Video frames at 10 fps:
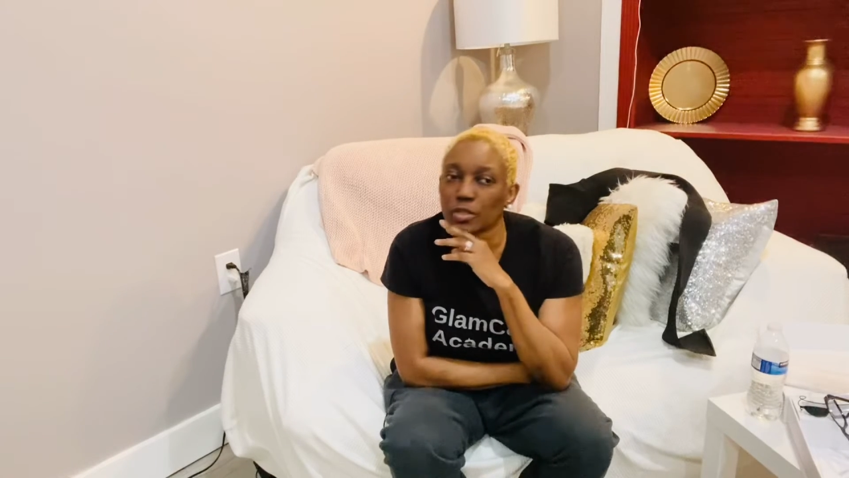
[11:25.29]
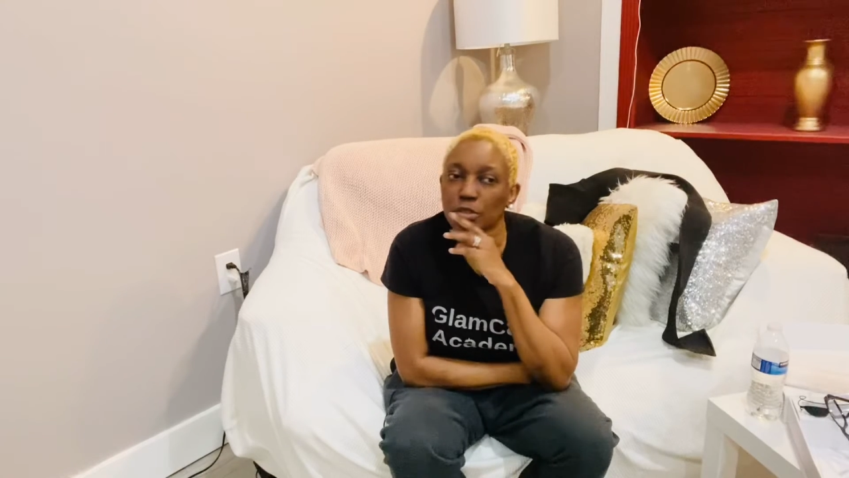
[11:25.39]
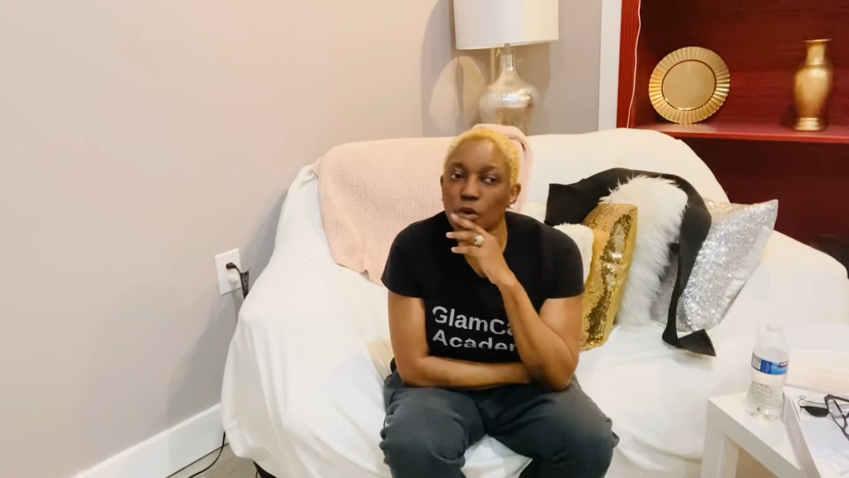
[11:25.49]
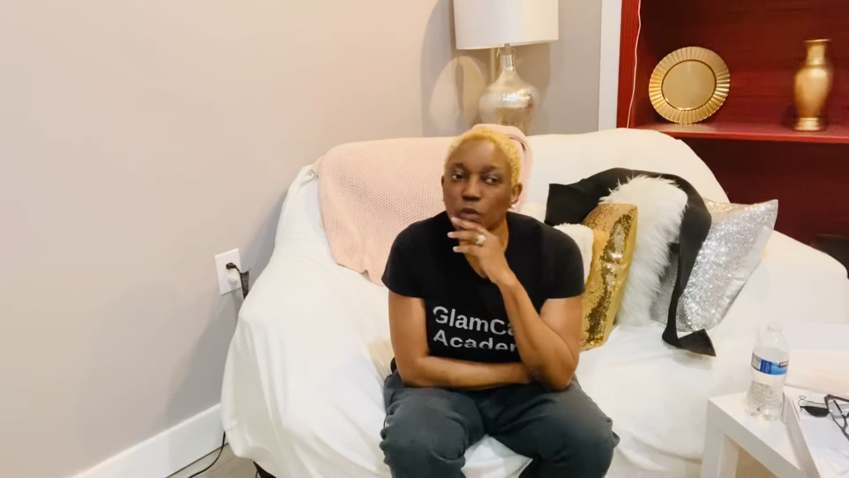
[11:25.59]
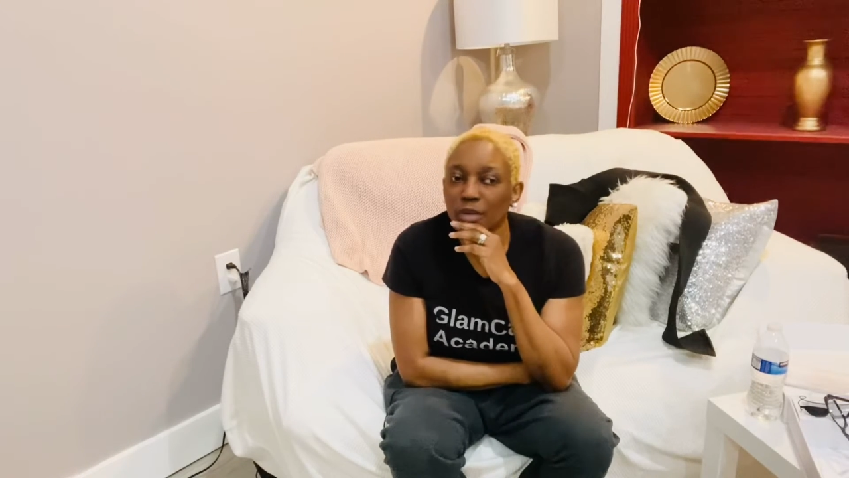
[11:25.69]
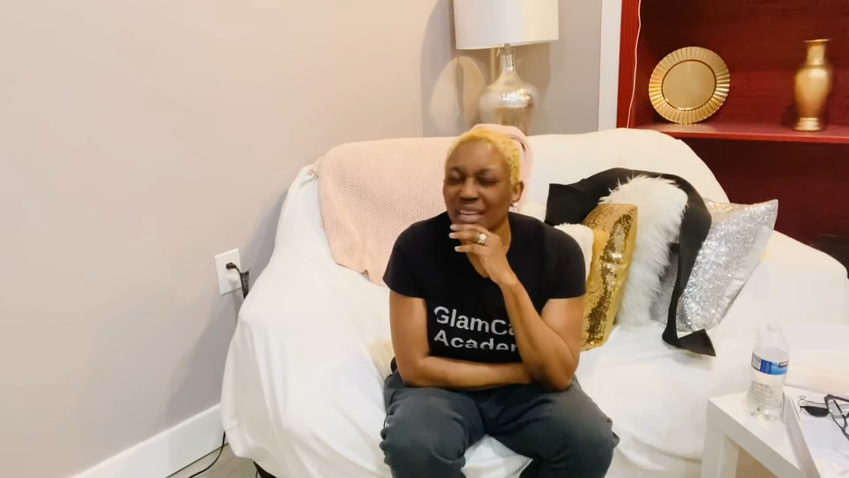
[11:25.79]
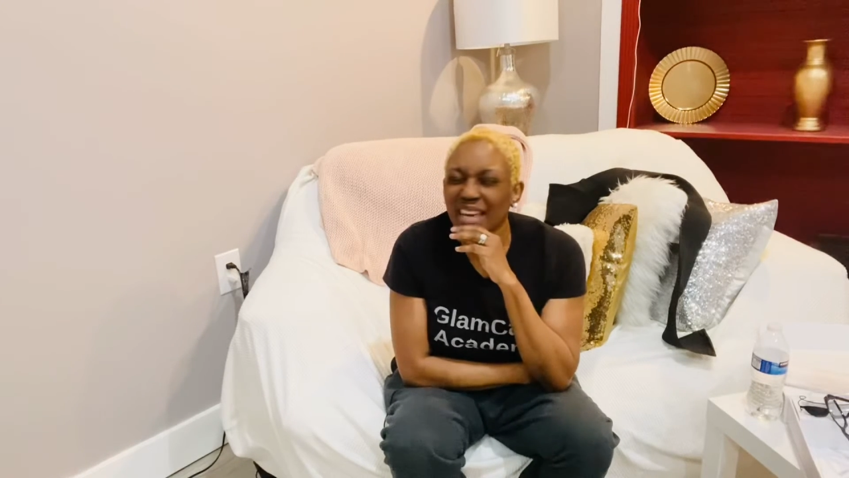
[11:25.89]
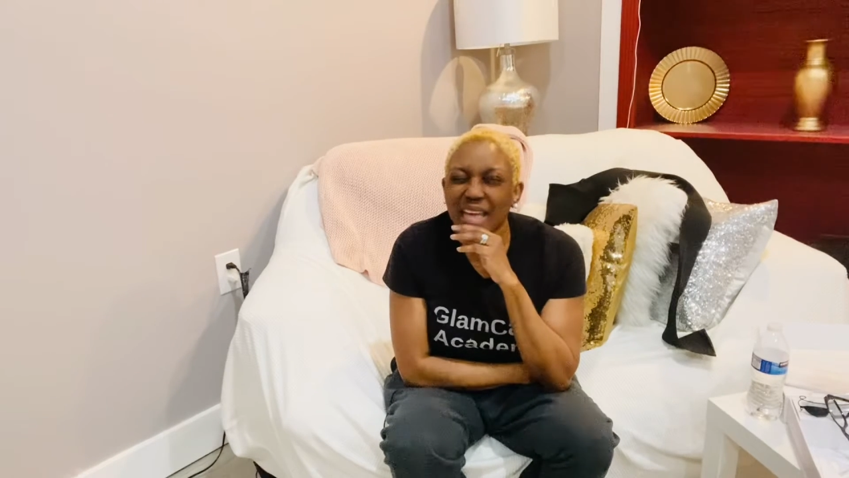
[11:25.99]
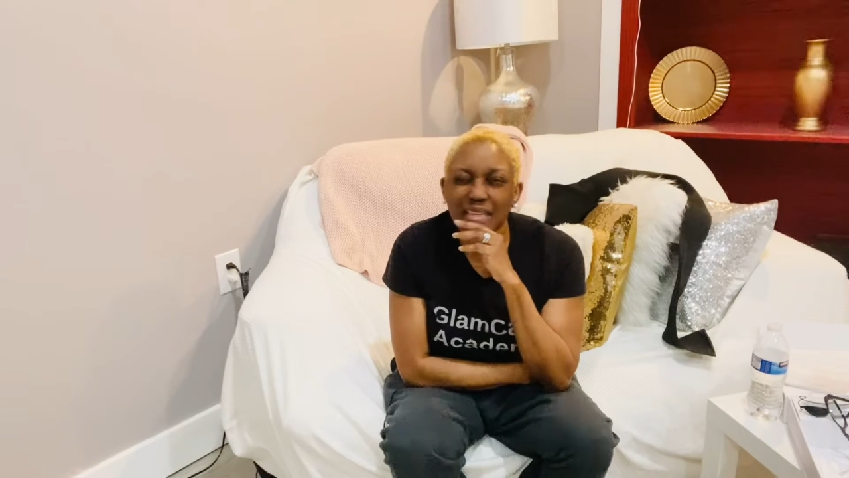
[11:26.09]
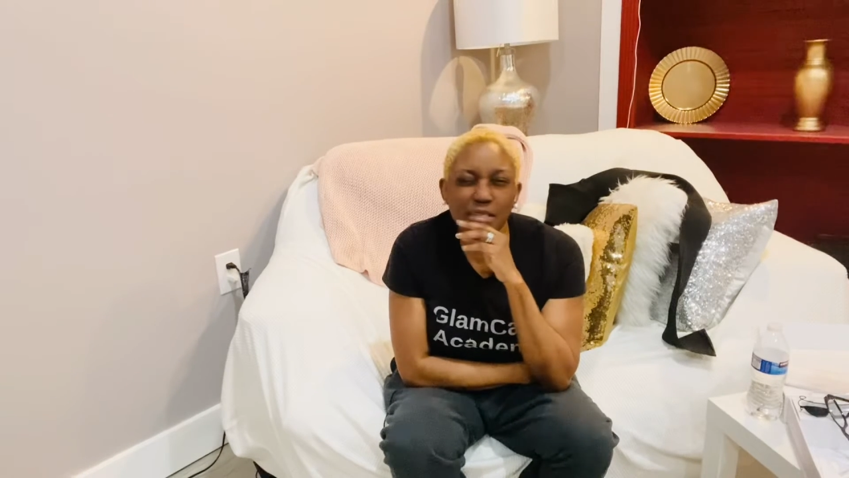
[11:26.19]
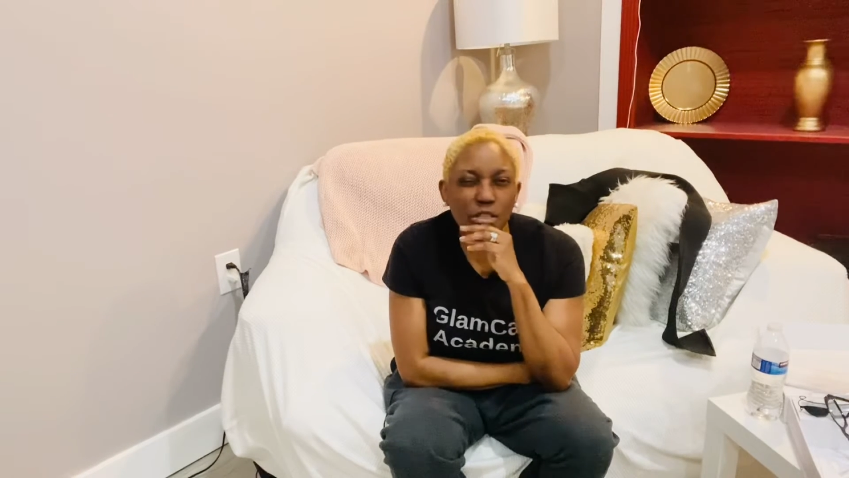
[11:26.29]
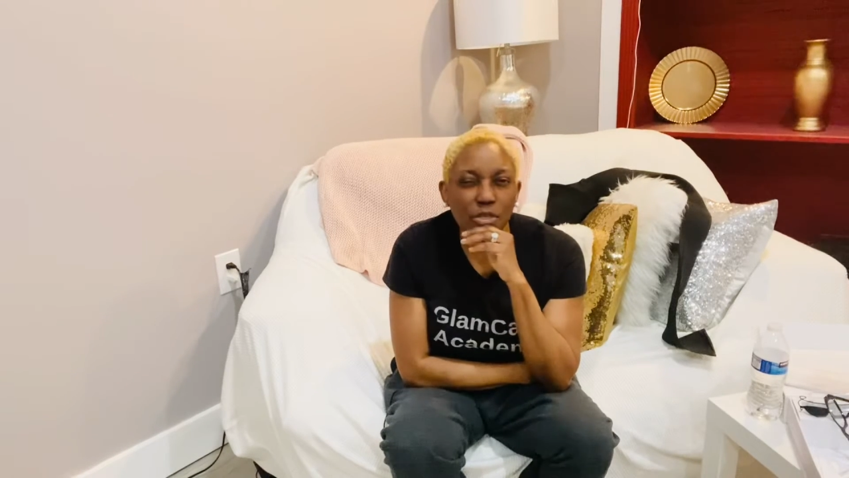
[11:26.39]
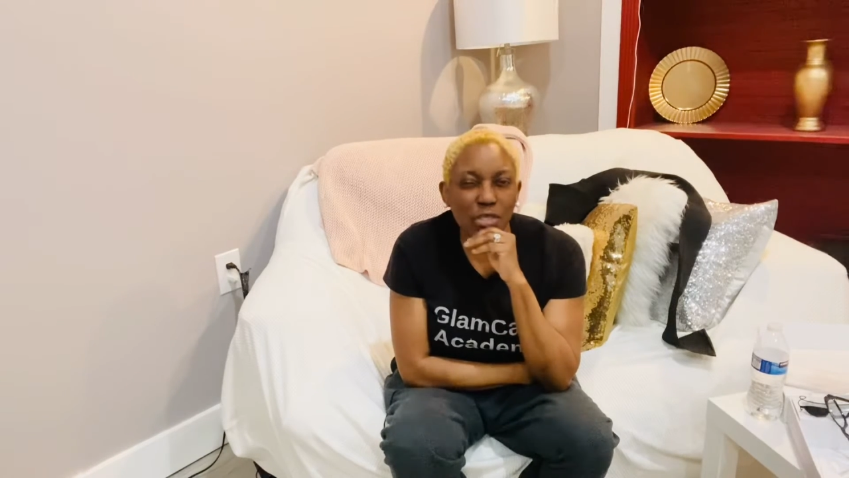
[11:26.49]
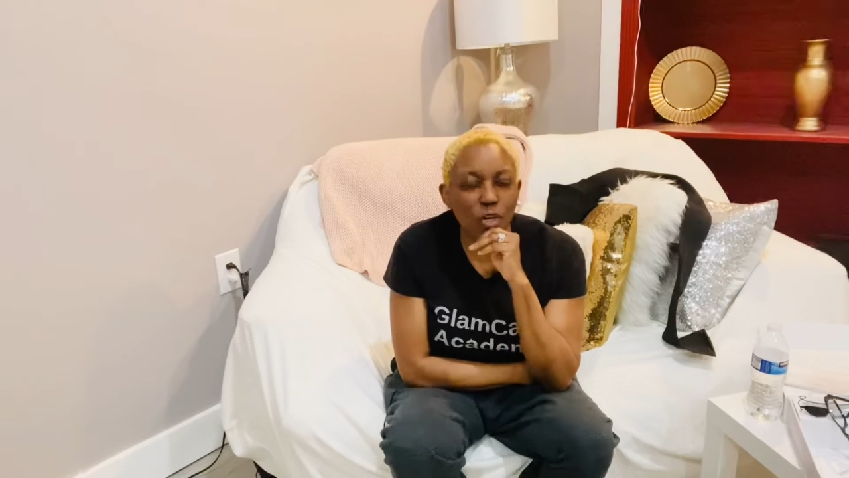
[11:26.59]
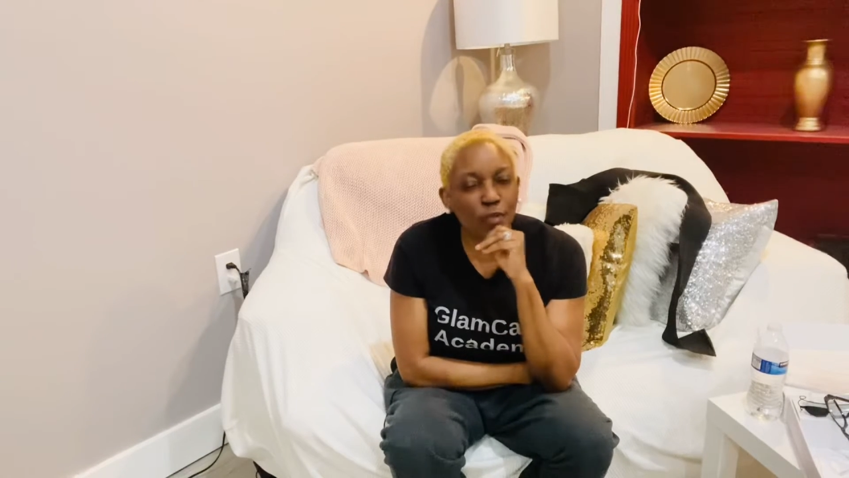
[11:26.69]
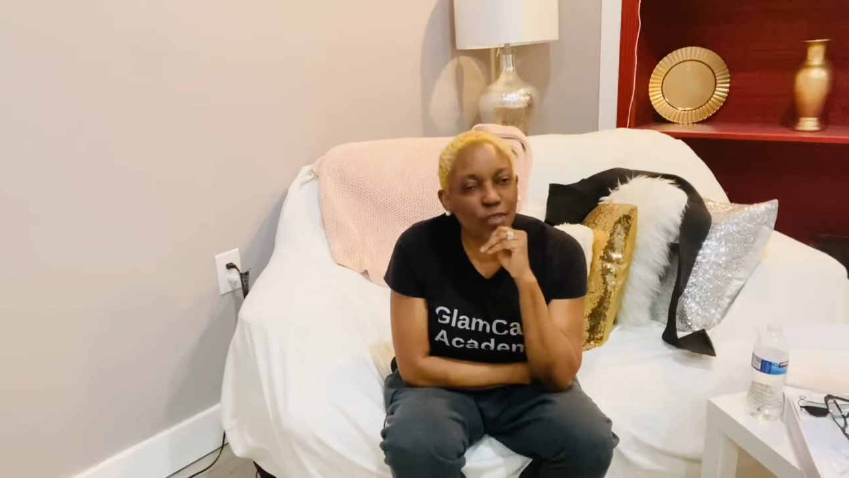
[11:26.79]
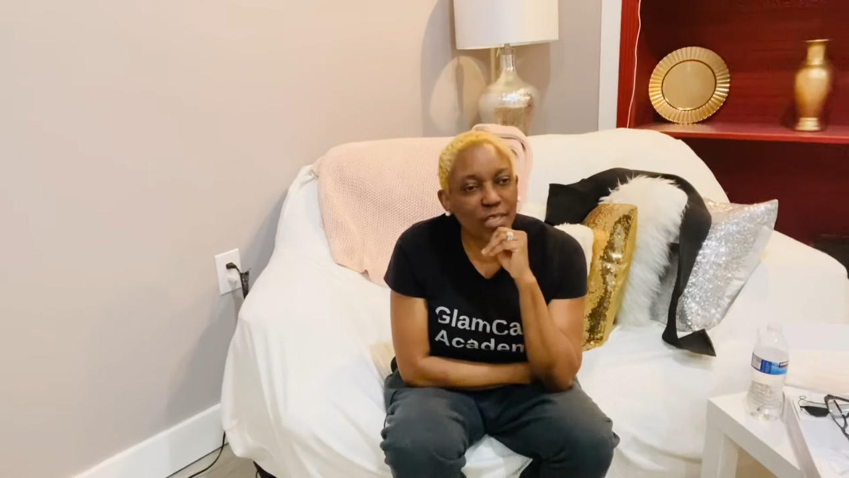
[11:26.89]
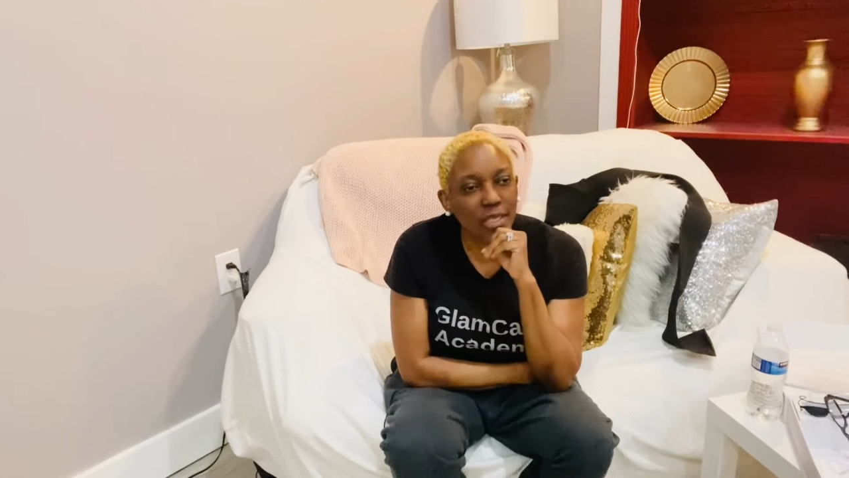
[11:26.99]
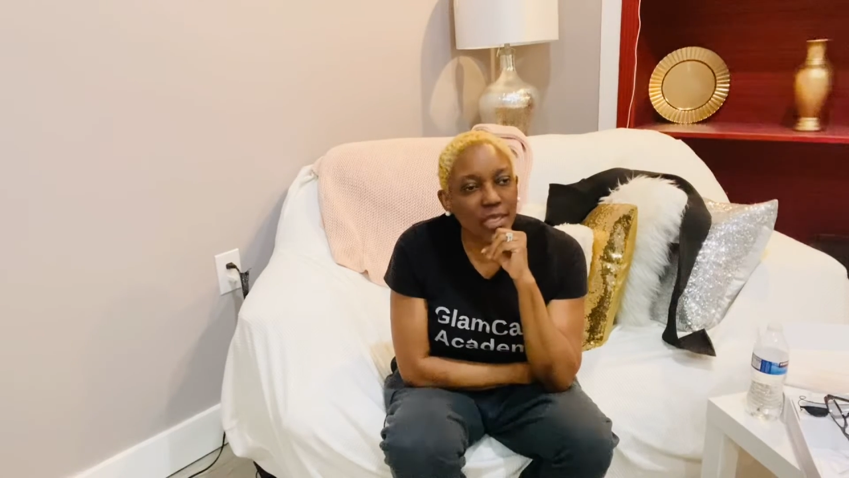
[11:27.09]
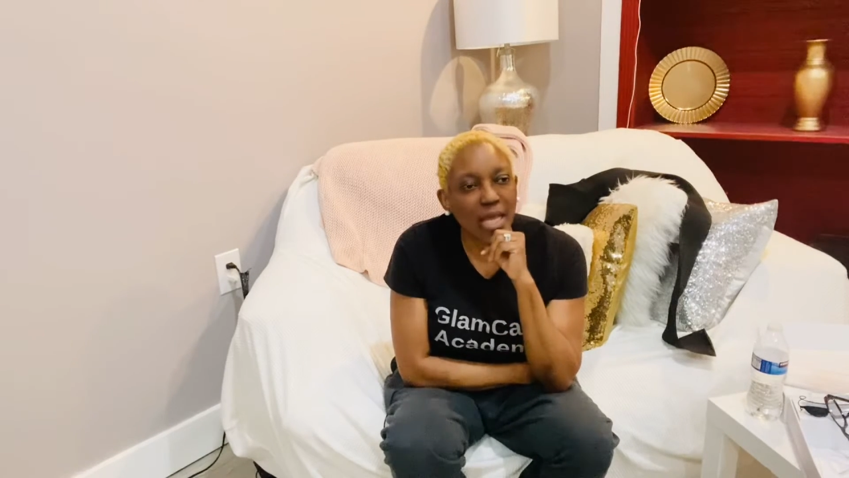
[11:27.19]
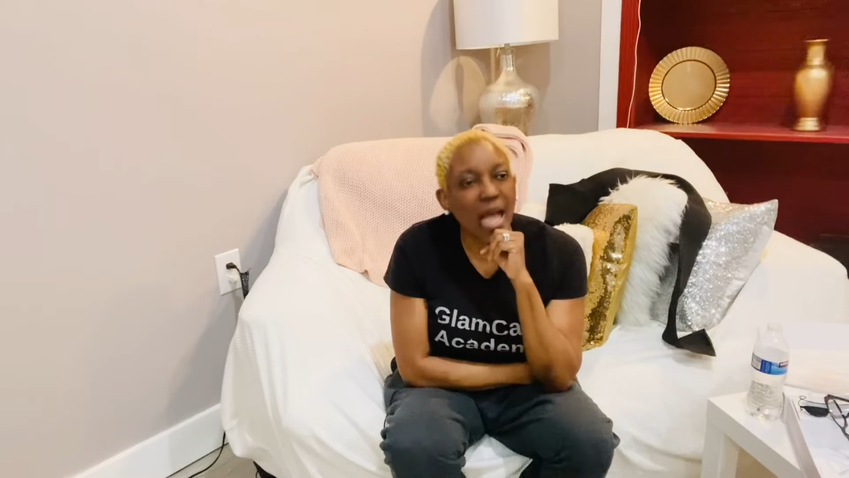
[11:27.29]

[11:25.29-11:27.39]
So you can add it to your service.